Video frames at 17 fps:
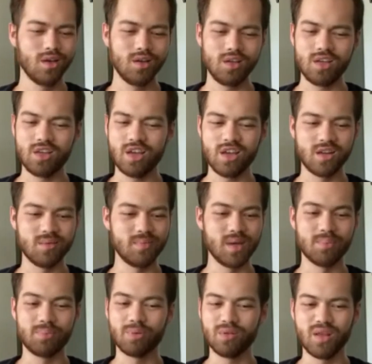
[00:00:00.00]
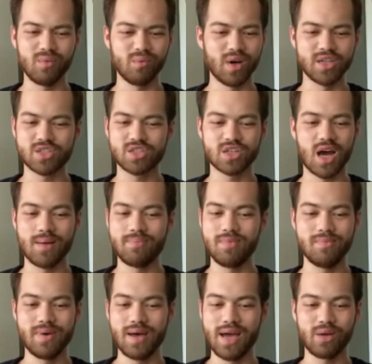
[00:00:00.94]
He handed me a plain white
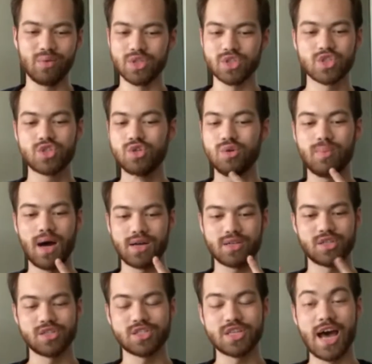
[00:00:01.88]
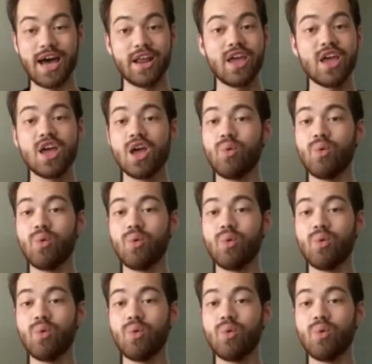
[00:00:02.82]
shopping bag with a shoebox inside